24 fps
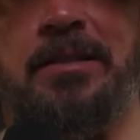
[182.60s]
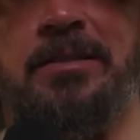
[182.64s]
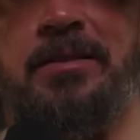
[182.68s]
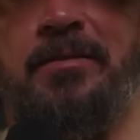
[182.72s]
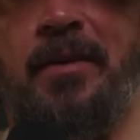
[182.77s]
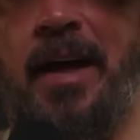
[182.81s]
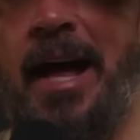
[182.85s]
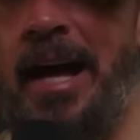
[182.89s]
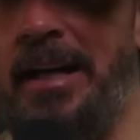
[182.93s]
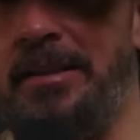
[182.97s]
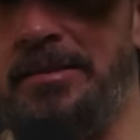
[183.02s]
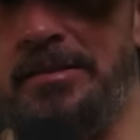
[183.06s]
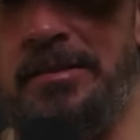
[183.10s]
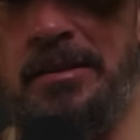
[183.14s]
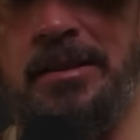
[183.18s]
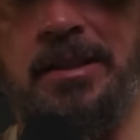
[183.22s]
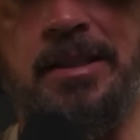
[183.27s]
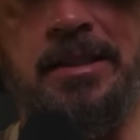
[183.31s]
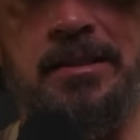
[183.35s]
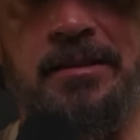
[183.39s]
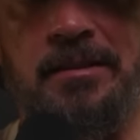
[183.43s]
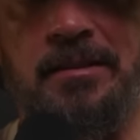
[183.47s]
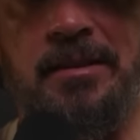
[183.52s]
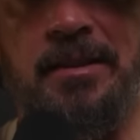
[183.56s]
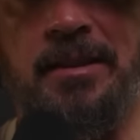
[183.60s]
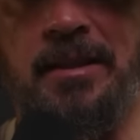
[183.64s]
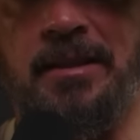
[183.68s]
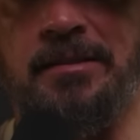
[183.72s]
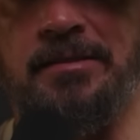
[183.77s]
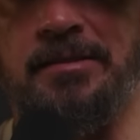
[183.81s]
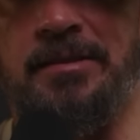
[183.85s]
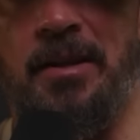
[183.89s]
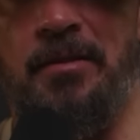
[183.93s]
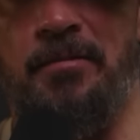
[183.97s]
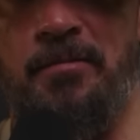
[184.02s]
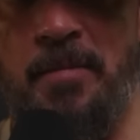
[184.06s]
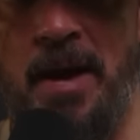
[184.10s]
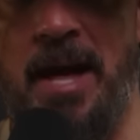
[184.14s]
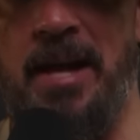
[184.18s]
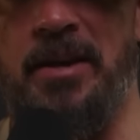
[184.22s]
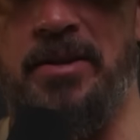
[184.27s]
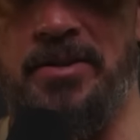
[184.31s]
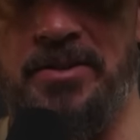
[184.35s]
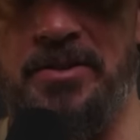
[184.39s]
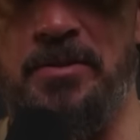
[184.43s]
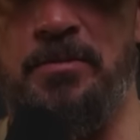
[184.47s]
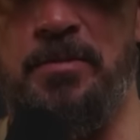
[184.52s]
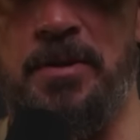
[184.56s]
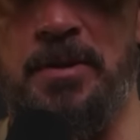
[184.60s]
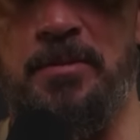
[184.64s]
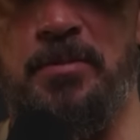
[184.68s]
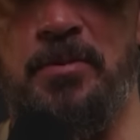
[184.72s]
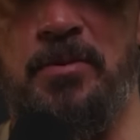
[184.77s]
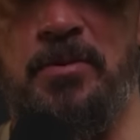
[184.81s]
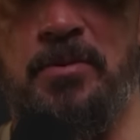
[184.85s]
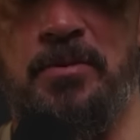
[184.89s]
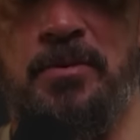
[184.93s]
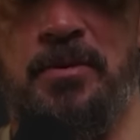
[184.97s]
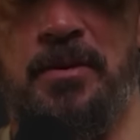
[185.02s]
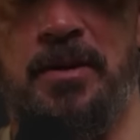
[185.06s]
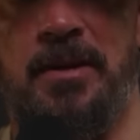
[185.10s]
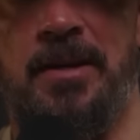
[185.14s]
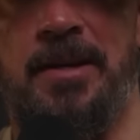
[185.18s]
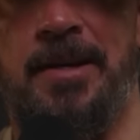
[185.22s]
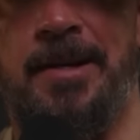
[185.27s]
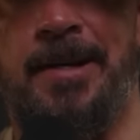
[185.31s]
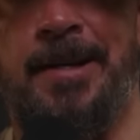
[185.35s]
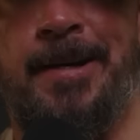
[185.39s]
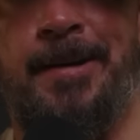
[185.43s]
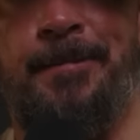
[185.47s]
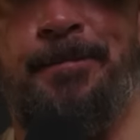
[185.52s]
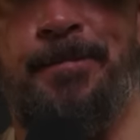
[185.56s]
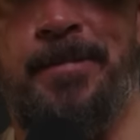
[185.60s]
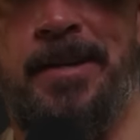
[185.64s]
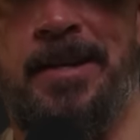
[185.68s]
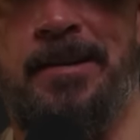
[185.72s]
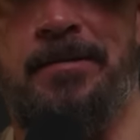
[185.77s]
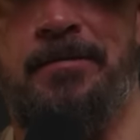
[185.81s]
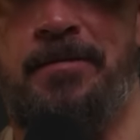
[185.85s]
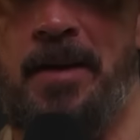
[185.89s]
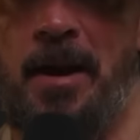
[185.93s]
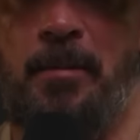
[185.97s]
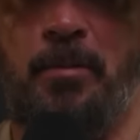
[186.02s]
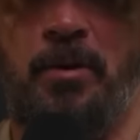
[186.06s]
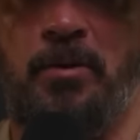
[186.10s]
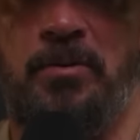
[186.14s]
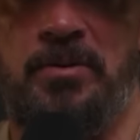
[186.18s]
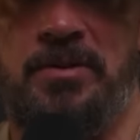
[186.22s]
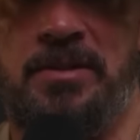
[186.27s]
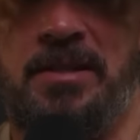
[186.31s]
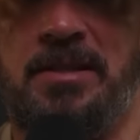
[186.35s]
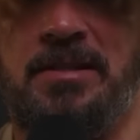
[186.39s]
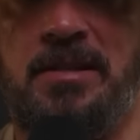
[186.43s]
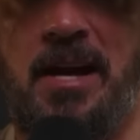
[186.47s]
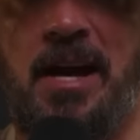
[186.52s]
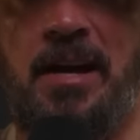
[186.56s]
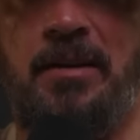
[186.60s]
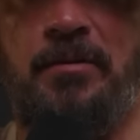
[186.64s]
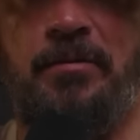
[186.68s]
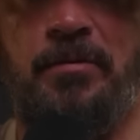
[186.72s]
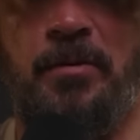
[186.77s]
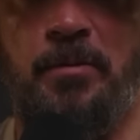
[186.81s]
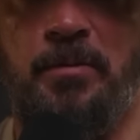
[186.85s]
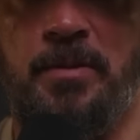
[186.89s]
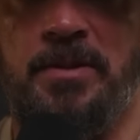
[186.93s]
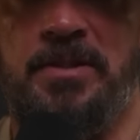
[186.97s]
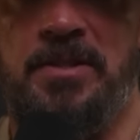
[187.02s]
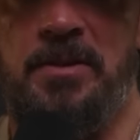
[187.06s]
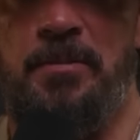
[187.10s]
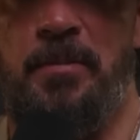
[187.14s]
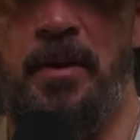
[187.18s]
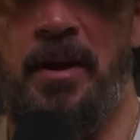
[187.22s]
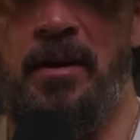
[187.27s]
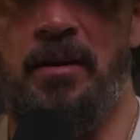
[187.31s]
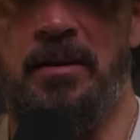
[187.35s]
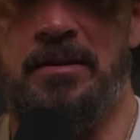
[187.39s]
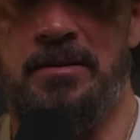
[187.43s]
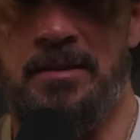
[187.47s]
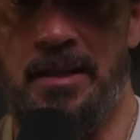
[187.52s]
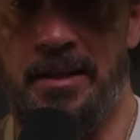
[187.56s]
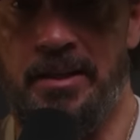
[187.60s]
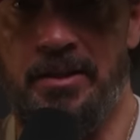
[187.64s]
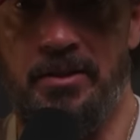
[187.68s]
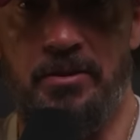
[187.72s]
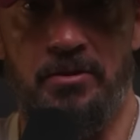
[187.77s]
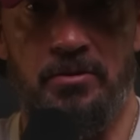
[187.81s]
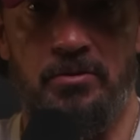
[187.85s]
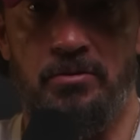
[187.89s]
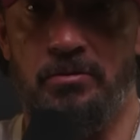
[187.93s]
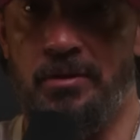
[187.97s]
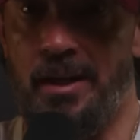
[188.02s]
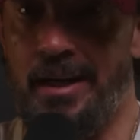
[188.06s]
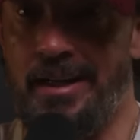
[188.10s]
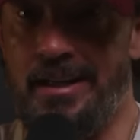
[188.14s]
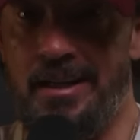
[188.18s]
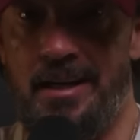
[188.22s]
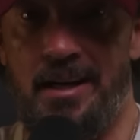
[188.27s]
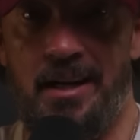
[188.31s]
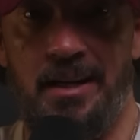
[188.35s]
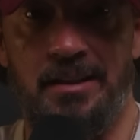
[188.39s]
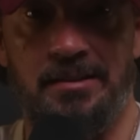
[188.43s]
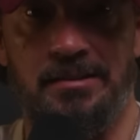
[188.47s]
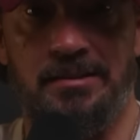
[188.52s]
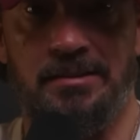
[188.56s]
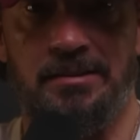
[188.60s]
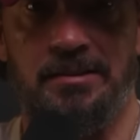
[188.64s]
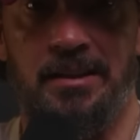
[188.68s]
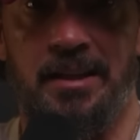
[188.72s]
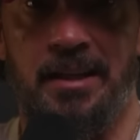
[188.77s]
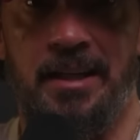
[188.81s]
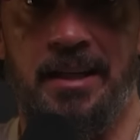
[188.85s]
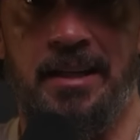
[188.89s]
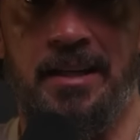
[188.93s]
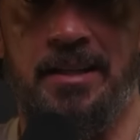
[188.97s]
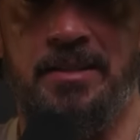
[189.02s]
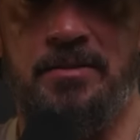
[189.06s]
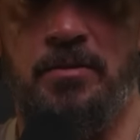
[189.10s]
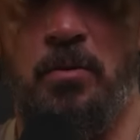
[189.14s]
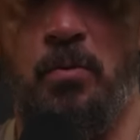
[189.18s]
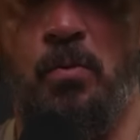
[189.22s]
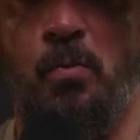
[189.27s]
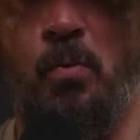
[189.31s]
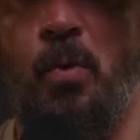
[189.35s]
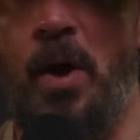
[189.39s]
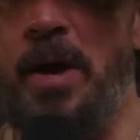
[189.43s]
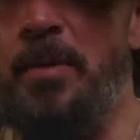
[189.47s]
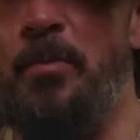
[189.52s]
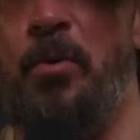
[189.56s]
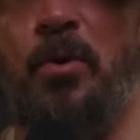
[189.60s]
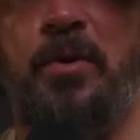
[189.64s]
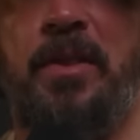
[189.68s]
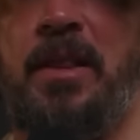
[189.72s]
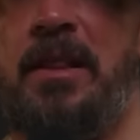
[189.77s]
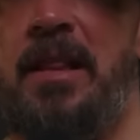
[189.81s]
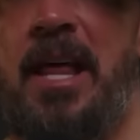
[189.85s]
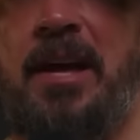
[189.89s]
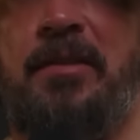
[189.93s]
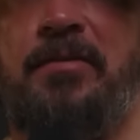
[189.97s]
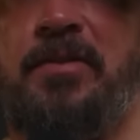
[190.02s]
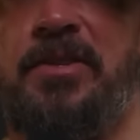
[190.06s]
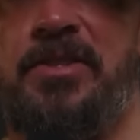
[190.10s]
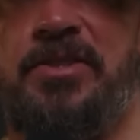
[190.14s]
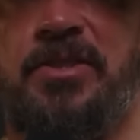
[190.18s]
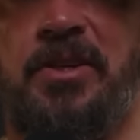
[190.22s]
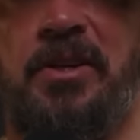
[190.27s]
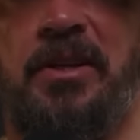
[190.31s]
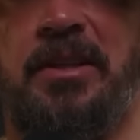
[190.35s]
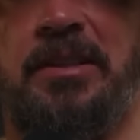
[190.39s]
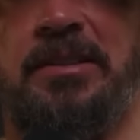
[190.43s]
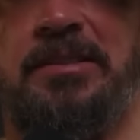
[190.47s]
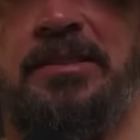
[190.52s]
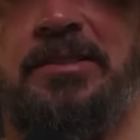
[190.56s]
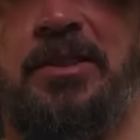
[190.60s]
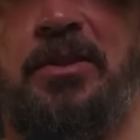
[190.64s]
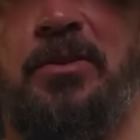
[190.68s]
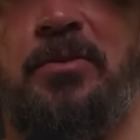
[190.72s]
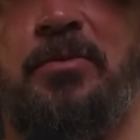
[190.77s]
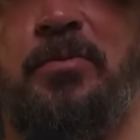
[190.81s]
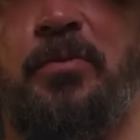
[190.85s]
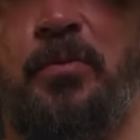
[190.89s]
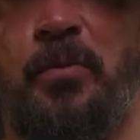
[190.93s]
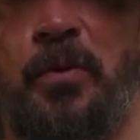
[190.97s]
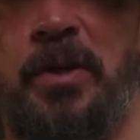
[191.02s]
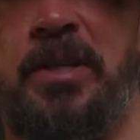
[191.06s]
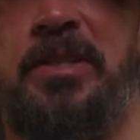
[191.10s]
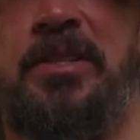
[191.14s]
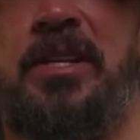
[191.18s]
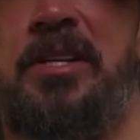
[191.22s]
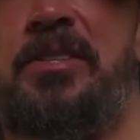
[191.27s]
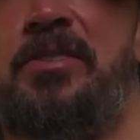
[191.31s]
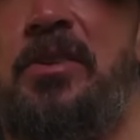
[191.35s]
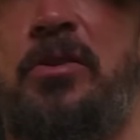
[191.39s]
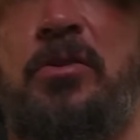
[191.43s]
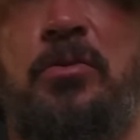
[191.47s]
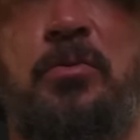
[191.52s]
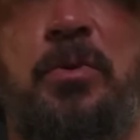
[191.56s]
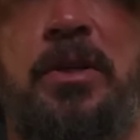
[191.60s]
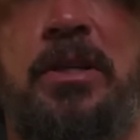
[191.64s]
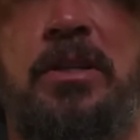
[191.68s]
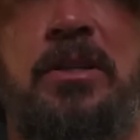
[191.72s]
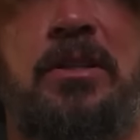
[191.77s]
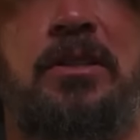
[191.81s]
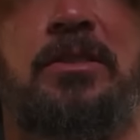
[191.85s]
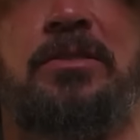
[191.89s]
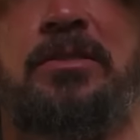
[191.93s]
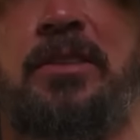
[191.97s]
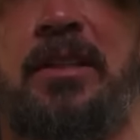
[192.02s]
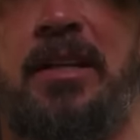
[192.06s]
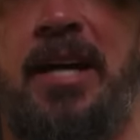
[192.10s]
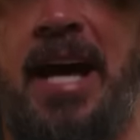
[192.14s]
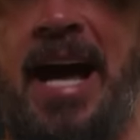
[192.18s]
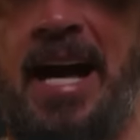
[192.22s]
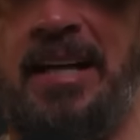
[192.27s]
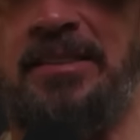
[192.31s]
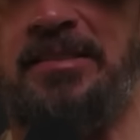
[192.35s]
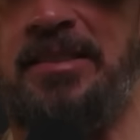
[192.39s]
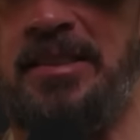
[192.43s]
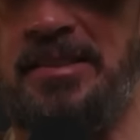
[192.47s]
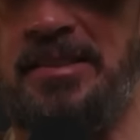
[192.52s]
of excellent, and stuff matters to people. And Fabric was designed for busy parents like you, like us, and it's way more than life insurance. So free digital wills, access